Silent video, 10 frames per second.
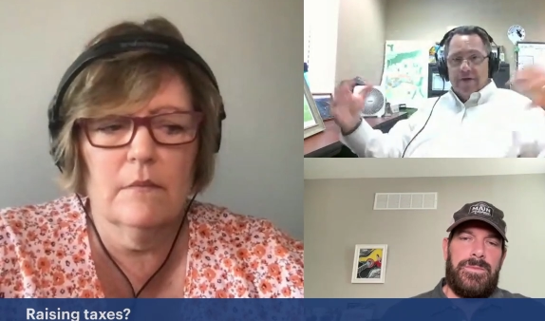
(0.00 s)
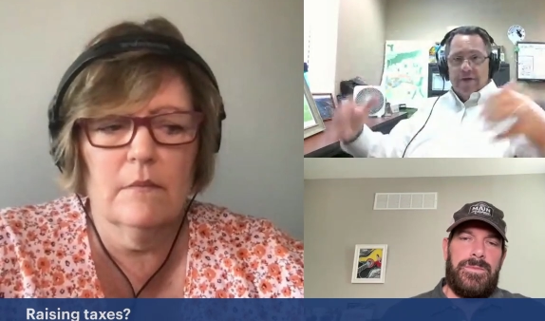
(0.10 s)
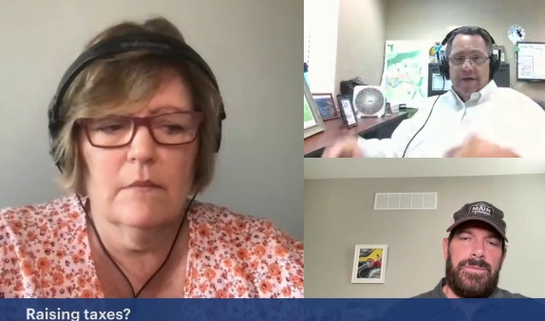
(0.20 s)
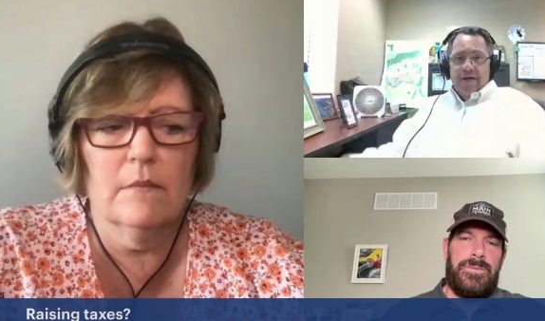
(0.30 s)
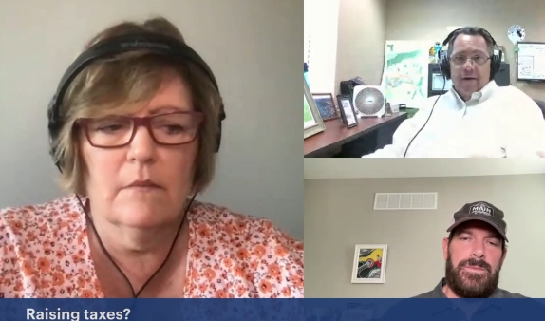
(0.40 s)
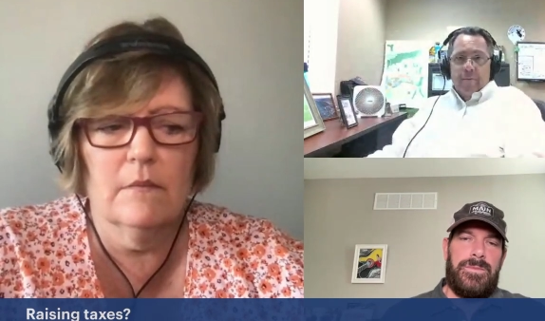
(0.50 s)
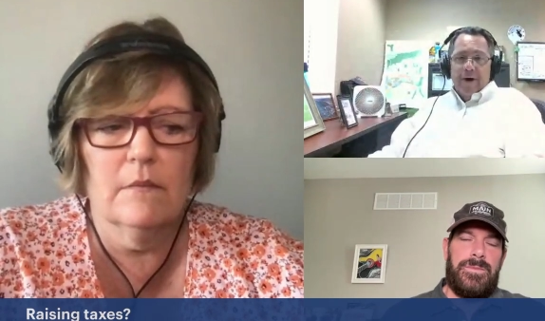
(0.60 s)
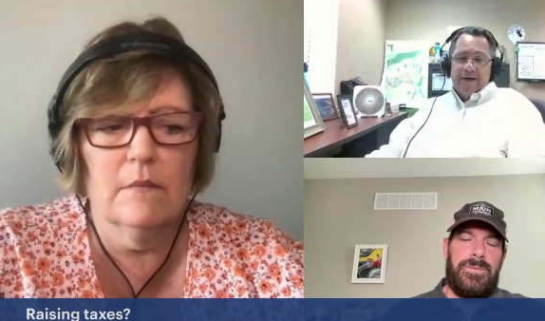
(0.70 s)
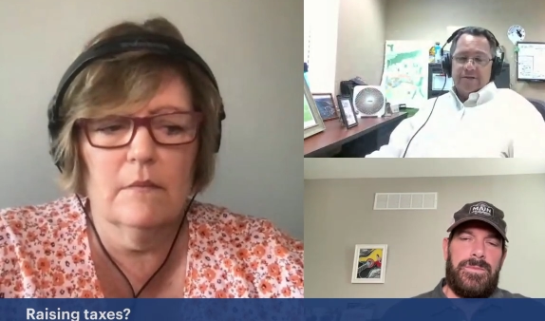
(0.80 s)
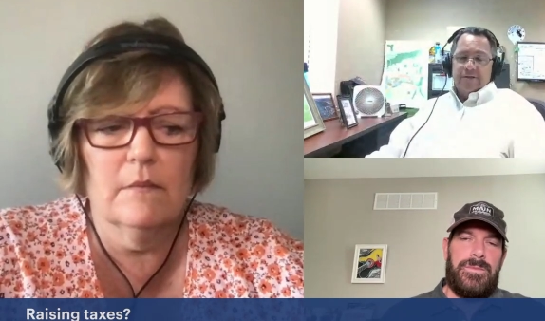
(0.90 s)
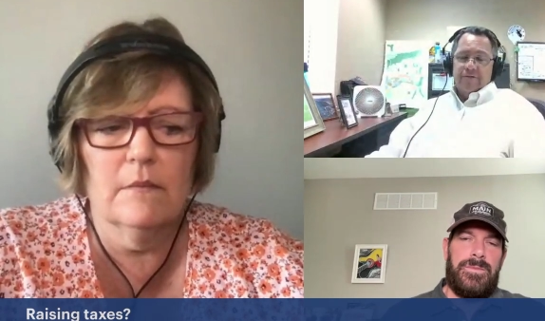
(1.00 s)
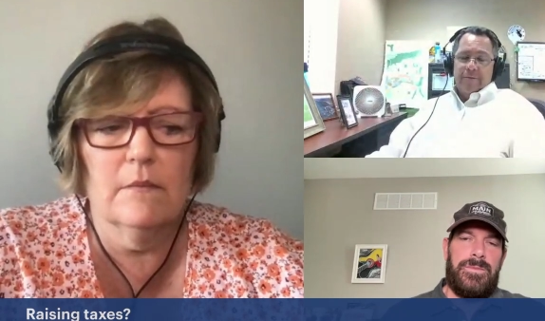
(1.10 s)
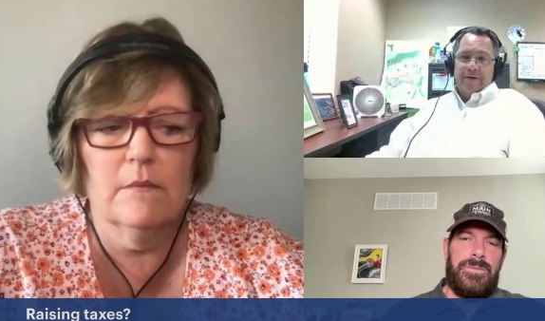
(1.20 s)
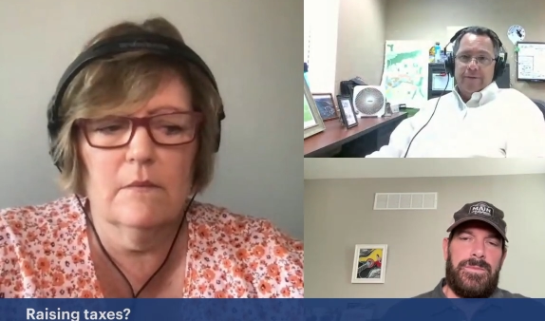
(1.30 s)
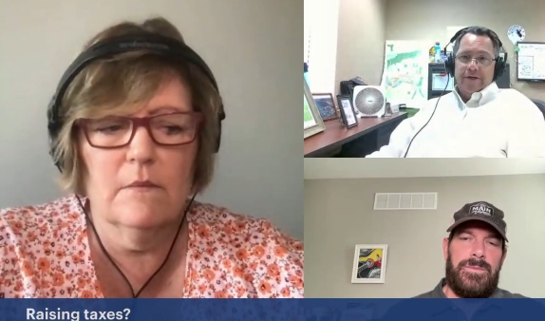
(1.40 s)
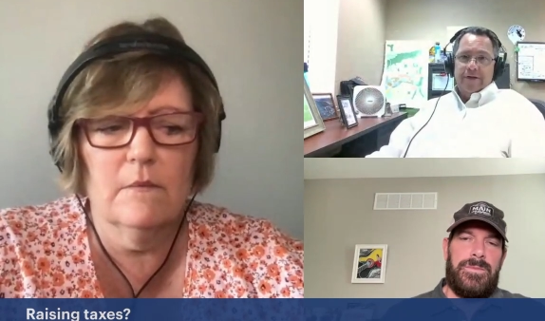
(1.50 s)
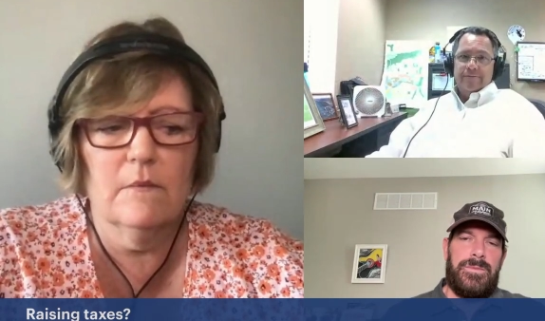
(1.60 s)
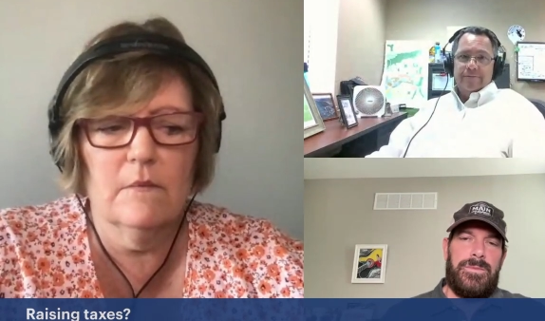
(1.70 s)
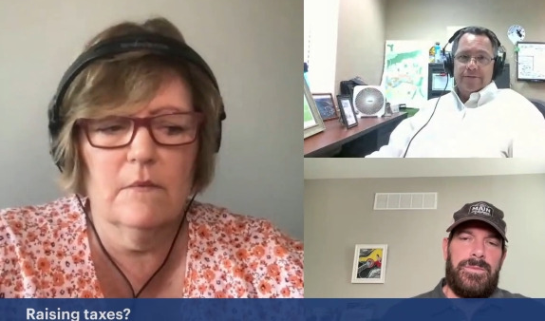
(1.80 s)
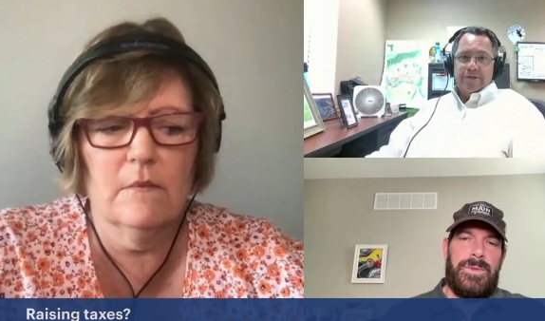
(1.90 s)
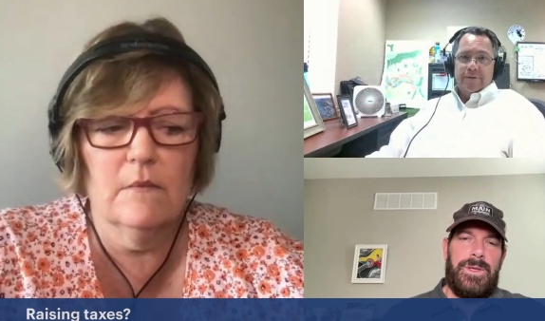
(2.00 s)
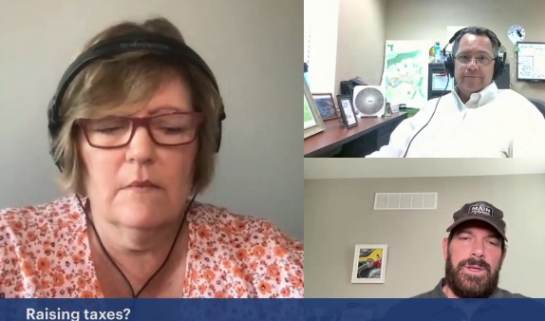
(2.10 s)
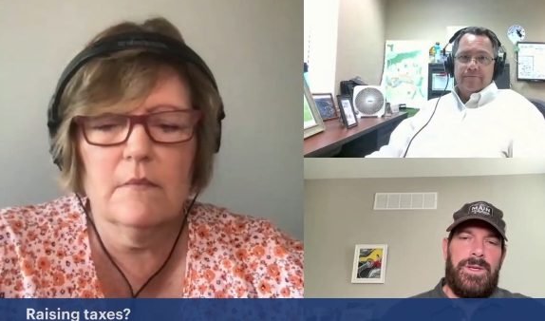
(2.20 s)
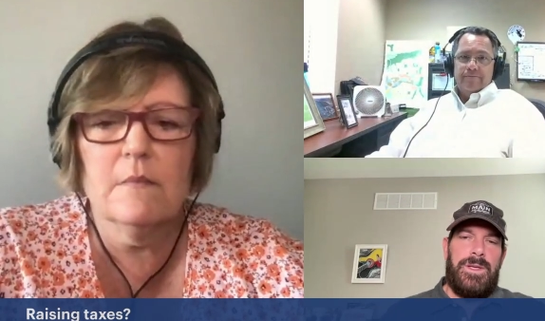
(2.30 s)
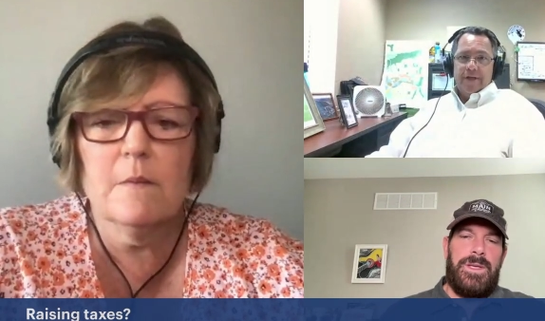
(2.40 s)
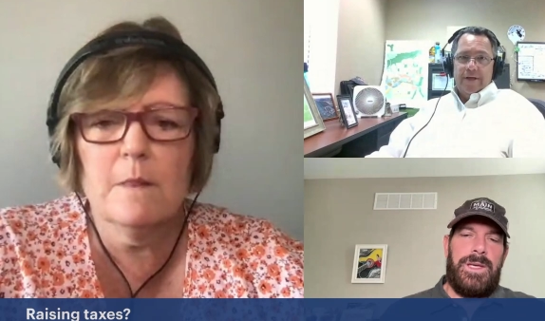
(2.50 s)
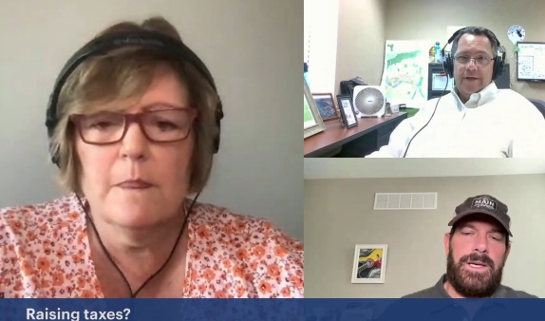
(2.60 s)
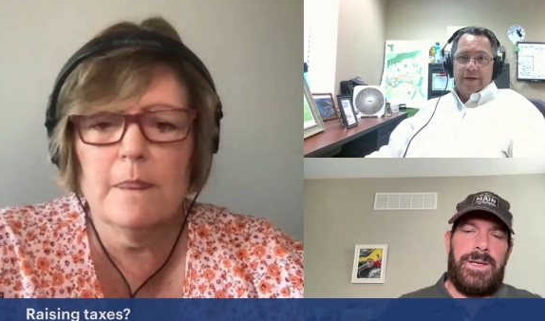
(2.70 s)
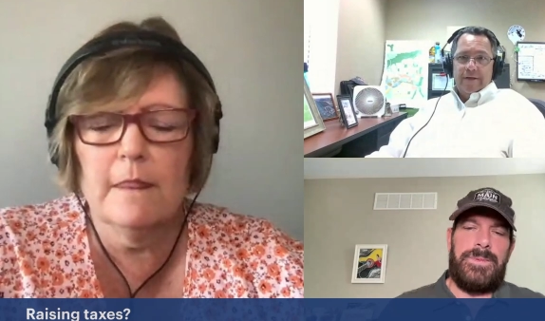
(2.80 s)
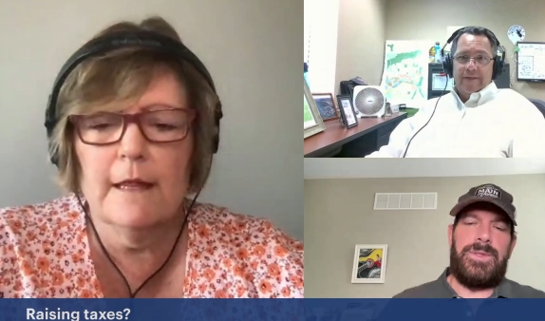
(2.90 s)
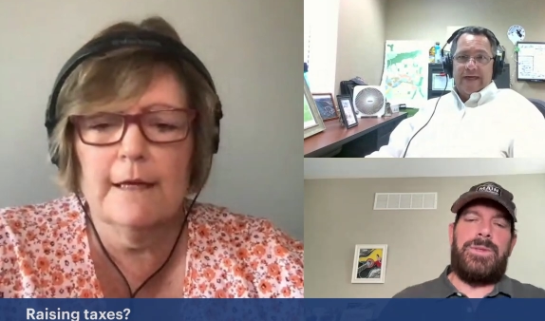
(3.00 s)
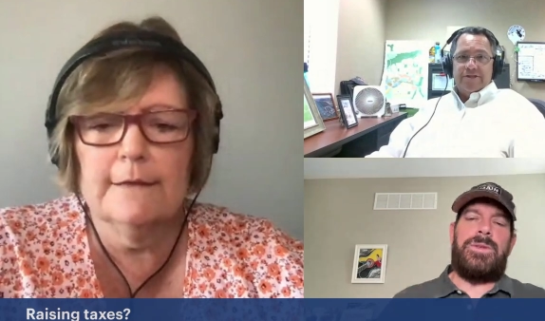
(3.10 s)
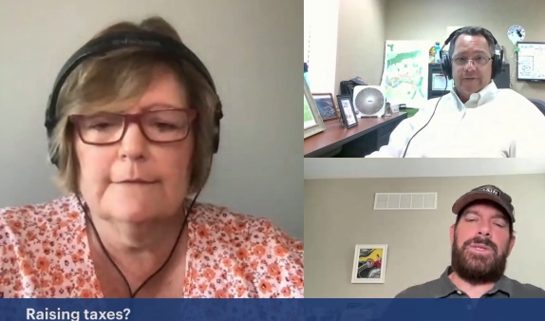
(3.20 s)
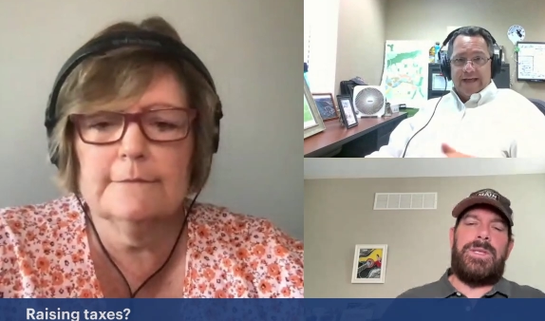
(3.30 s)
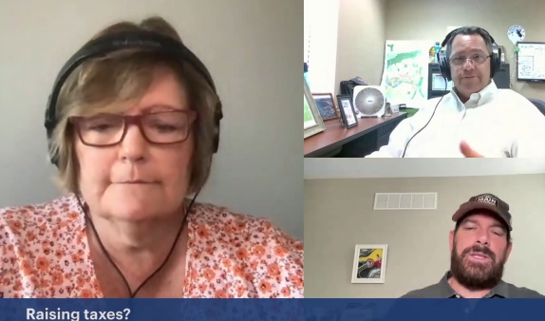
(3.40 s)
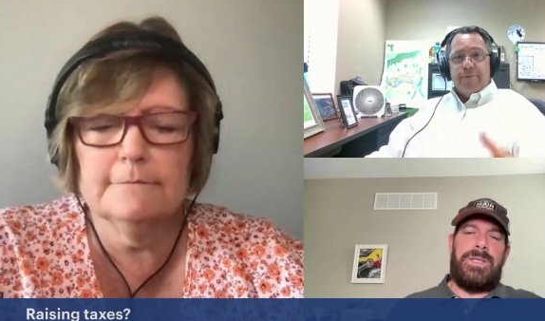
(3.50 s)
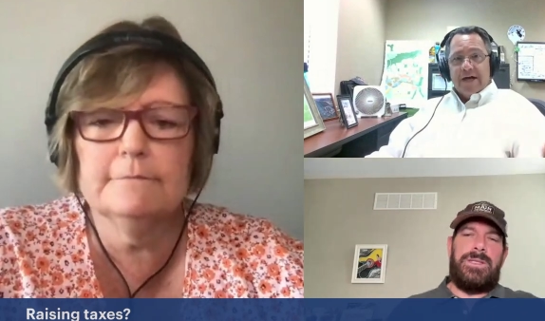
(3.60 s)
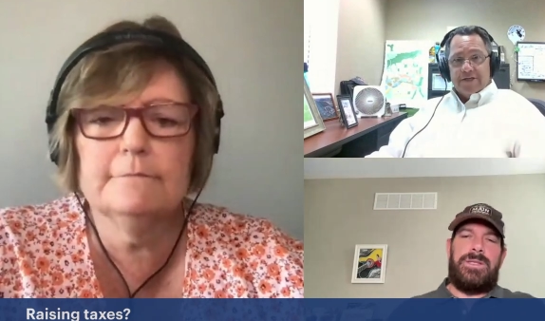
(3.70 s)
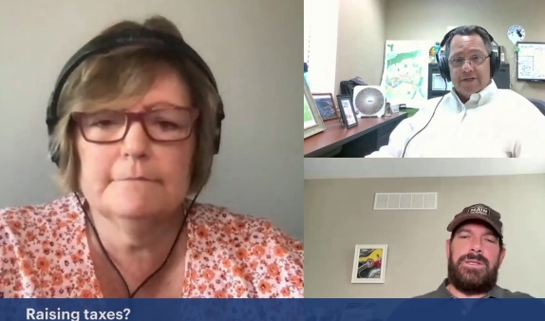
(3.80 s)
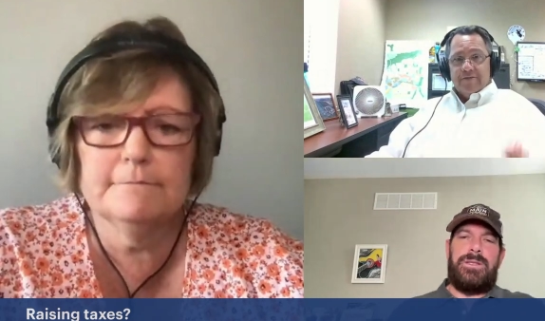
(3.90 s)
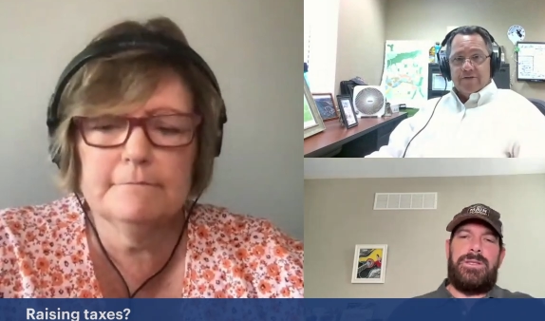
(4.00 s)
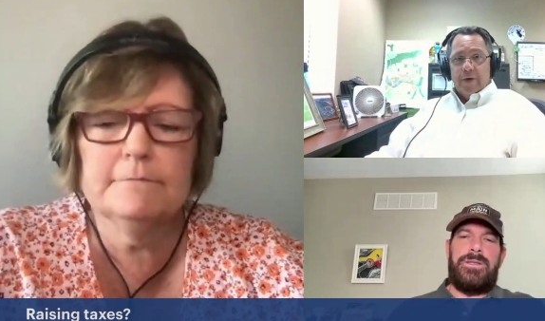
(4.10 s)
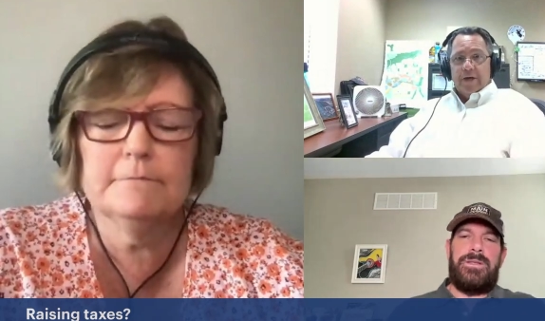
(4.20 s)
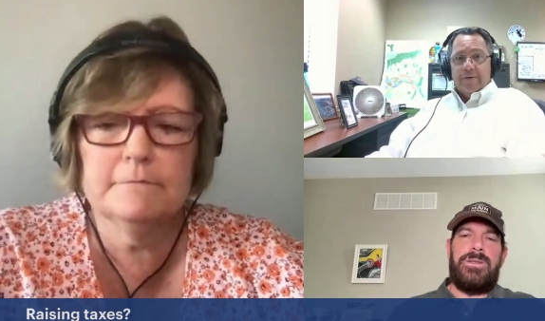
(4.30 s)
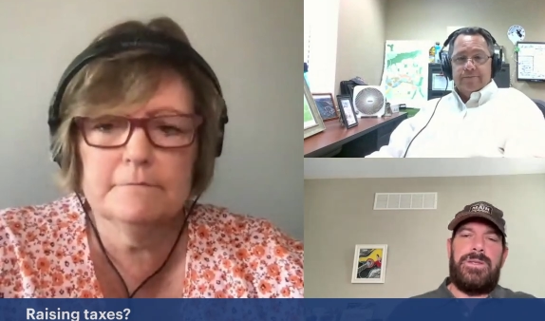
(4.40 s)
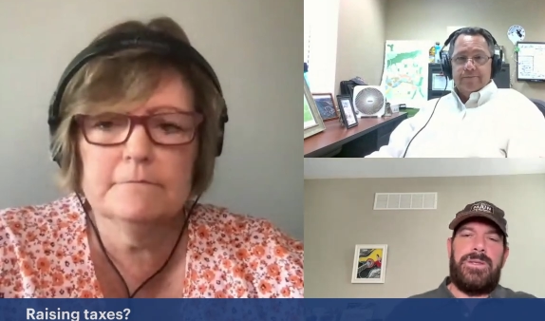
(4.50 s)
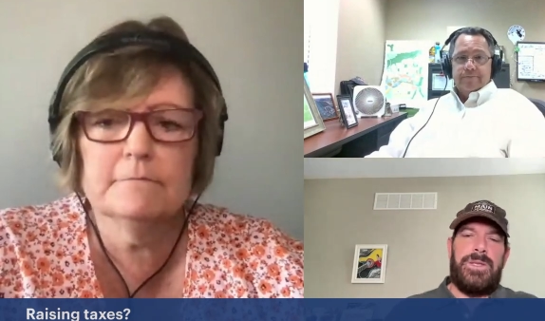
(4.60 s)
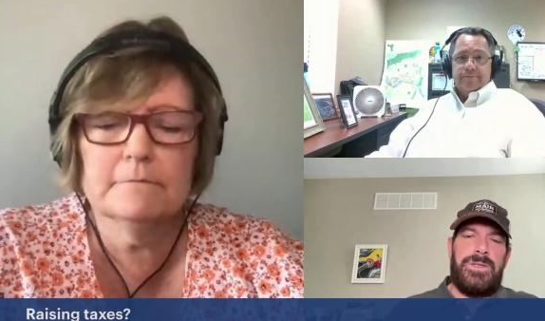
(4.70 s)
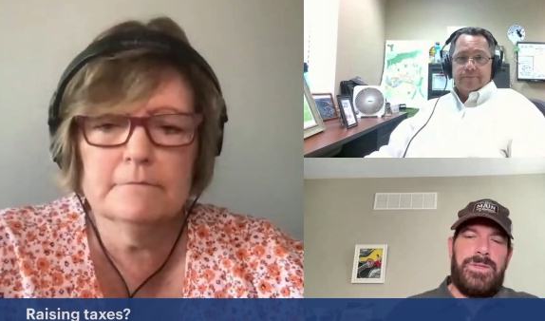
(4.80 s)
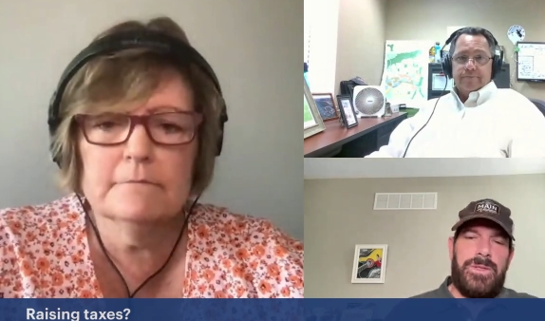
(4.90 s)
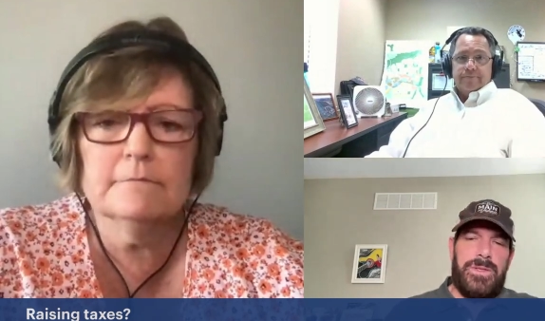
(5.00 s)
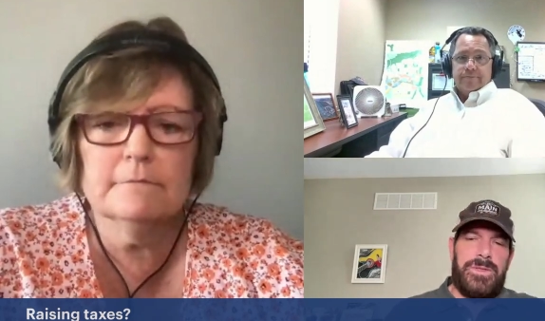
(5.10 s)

Speaker 1: of it and all positive, in my opinion. So,
Speaker 2: yeah, absolutely. That's, that's positive as well. Sure.